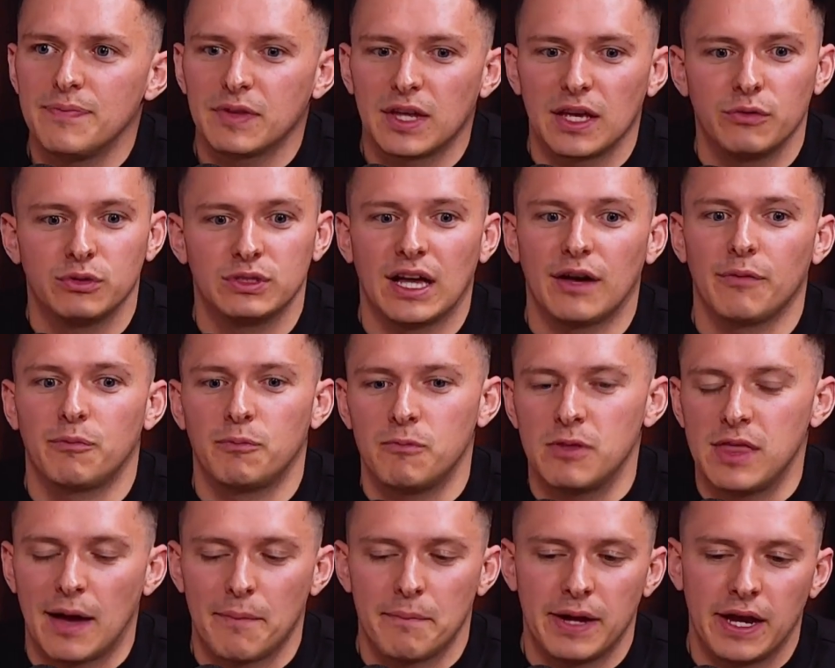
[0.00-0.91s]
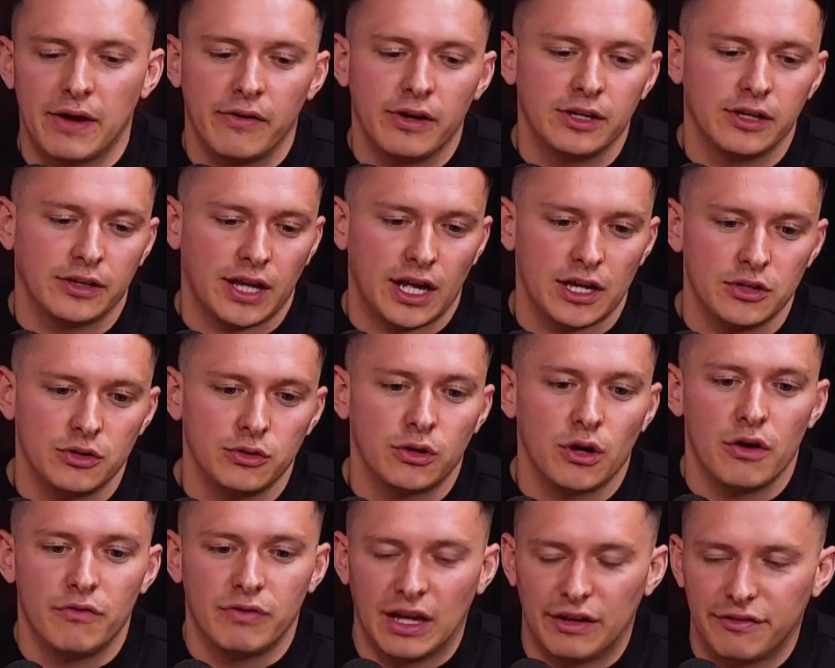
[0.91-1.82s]
It was that period, okay, you go
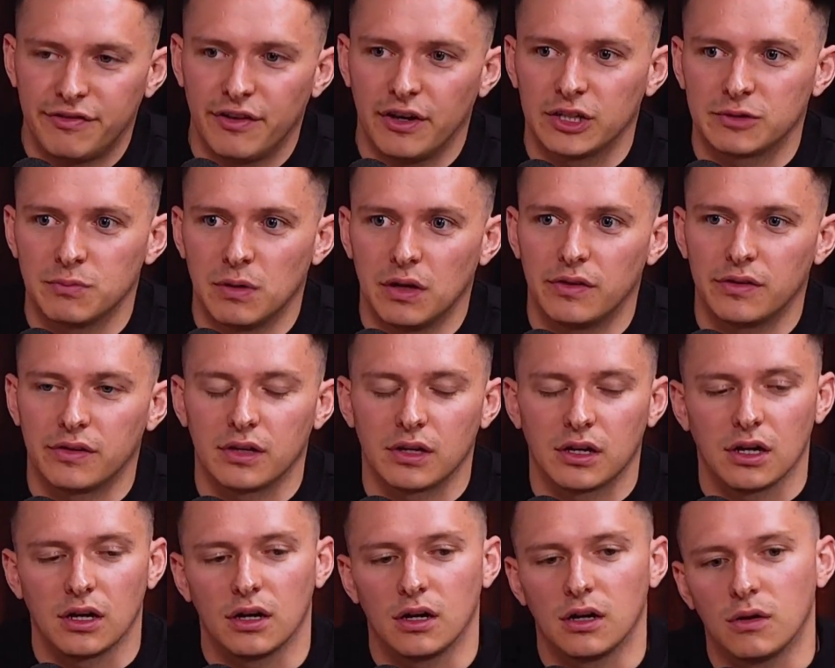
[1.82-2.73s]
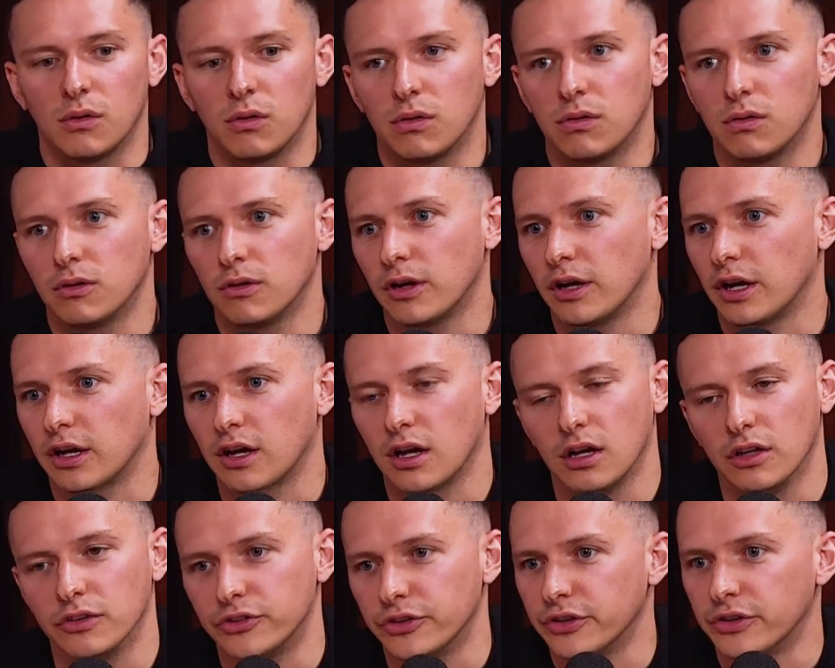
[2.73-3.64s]
over that first month and you're like, oh, I
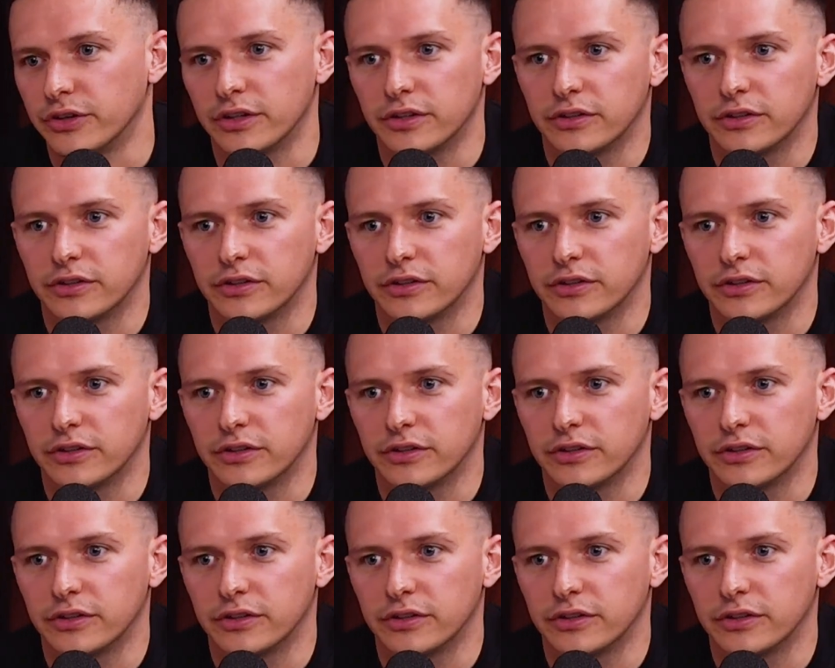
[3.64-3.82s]
can't do this.